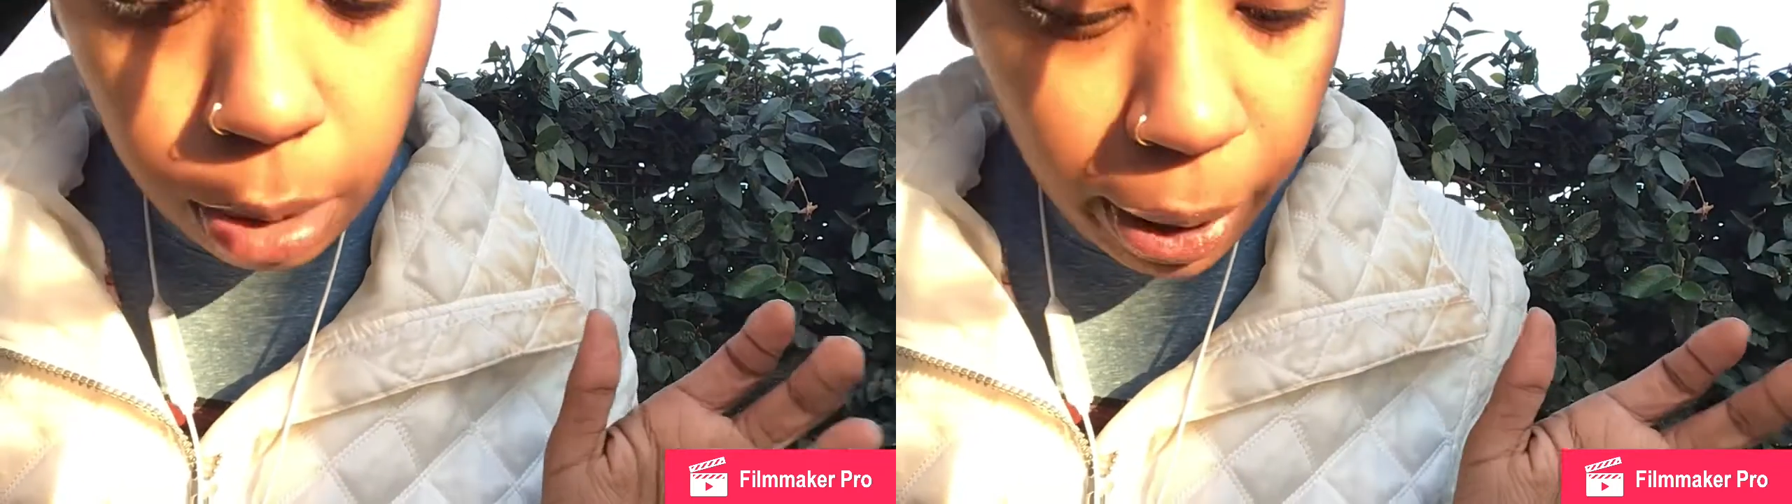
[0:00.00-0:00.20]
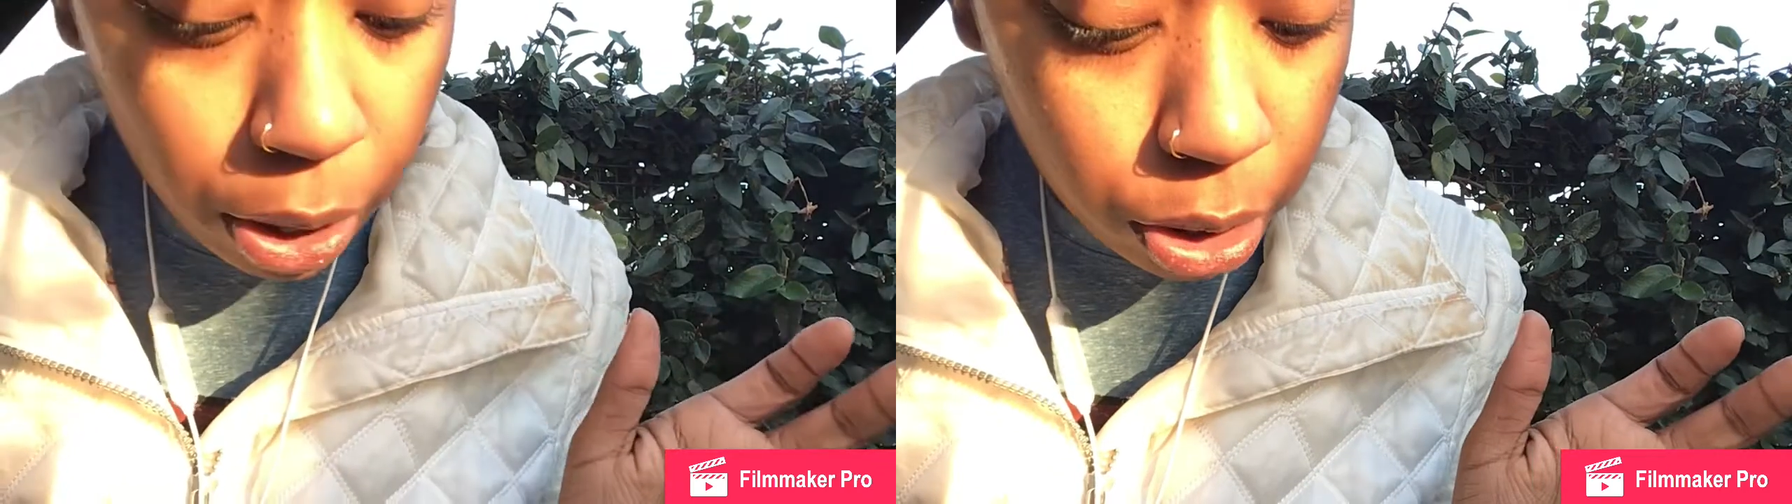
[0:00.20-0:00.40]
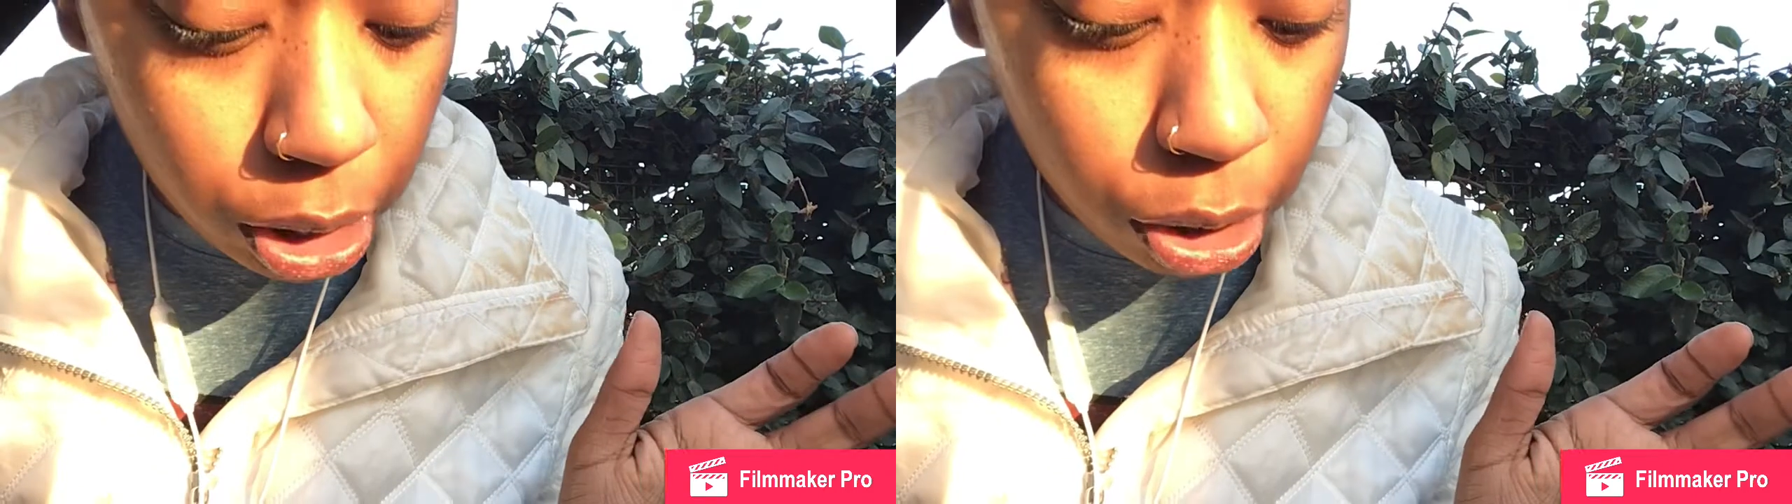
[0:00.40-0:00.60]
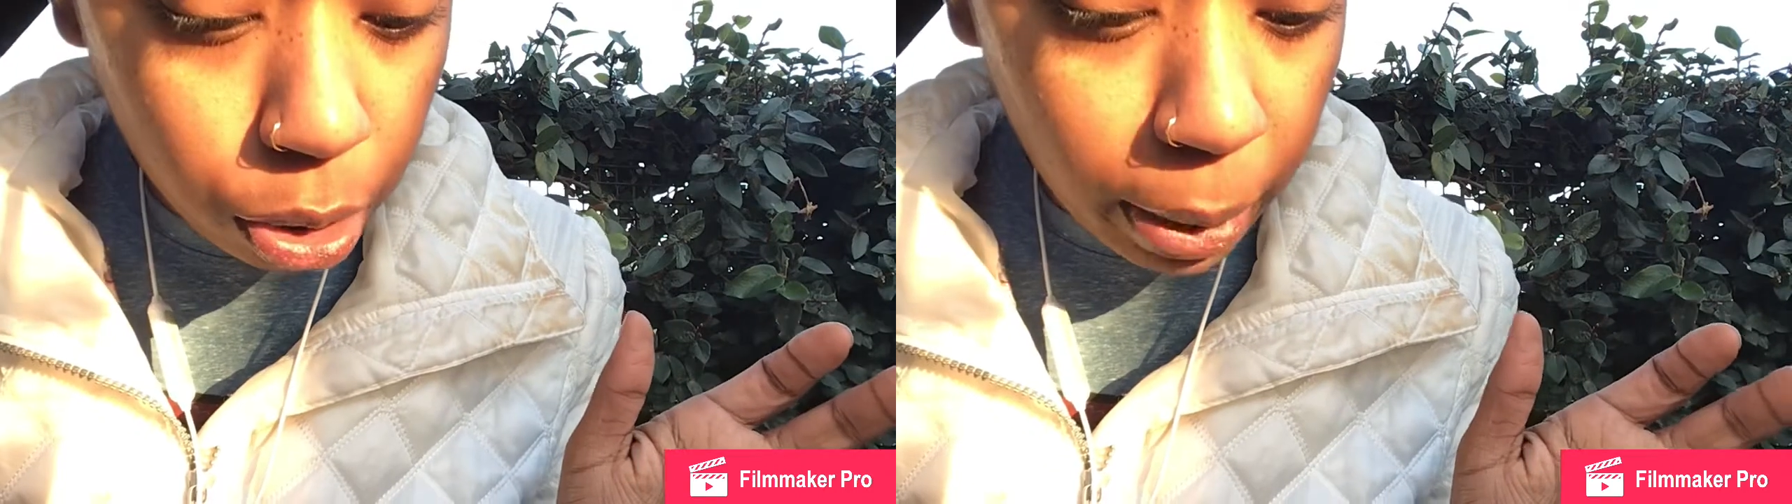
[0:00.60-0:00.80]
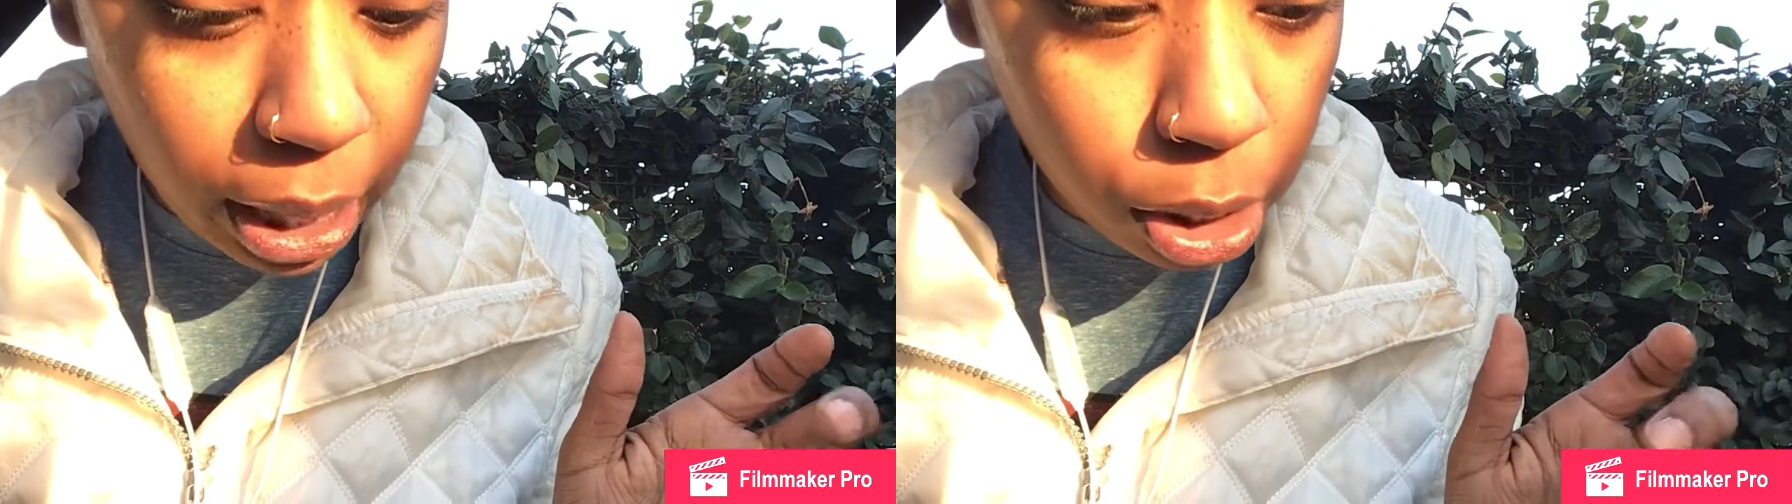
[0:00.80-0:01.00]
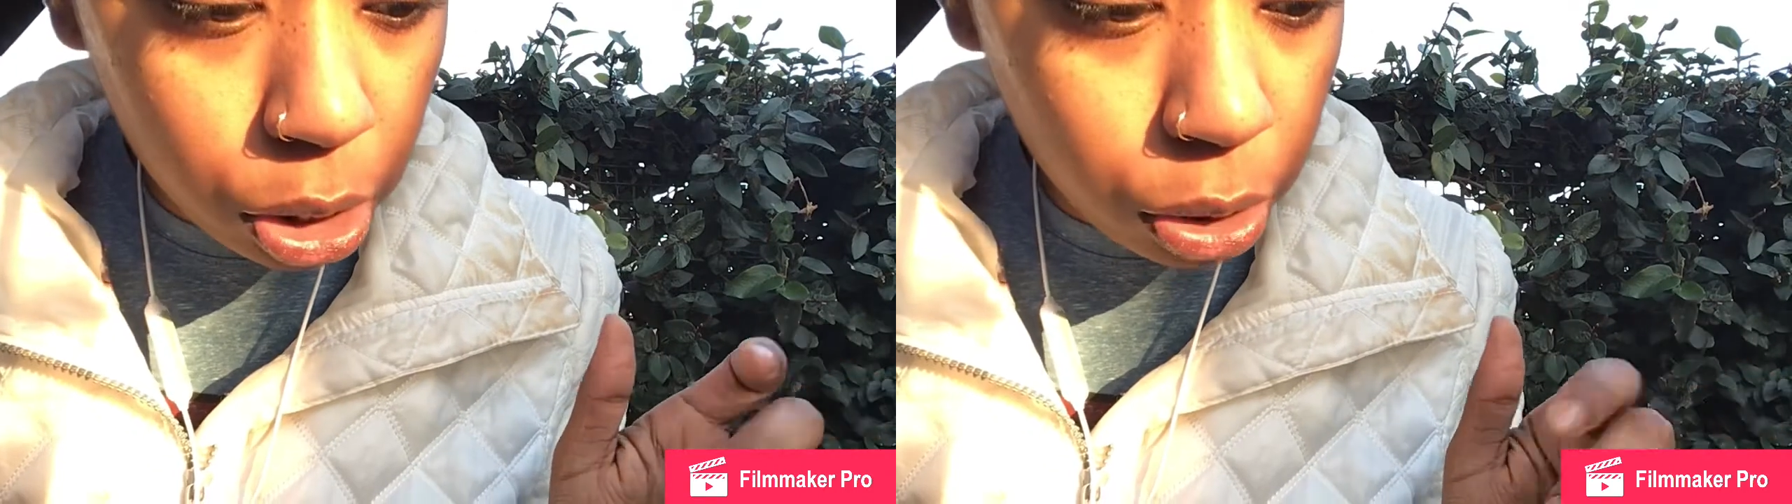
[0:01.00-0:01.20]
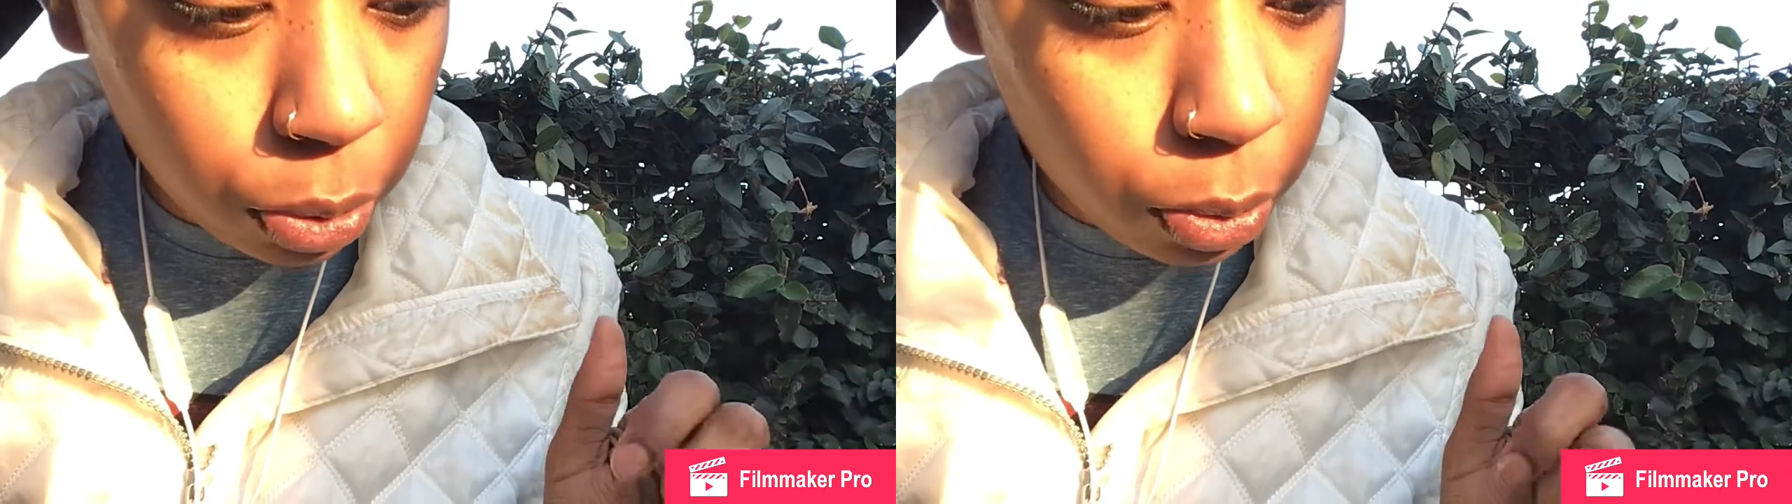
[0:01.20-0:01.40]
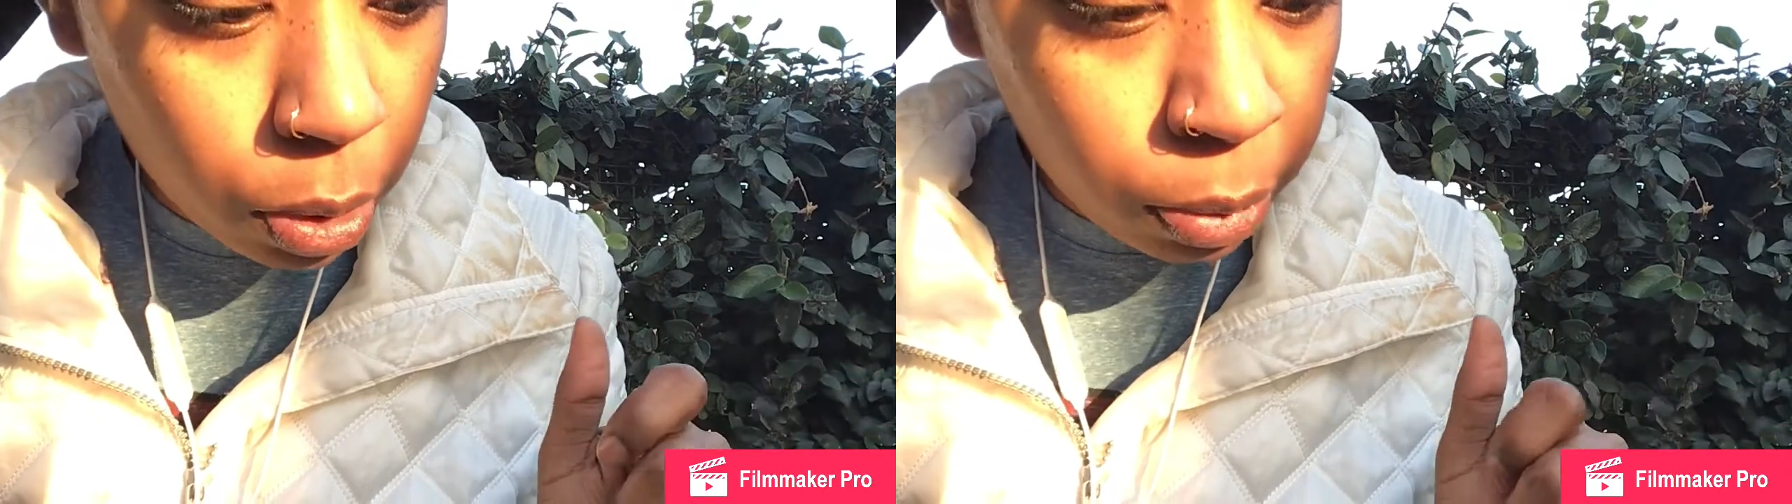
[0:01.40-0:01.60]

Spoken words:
about decision making too,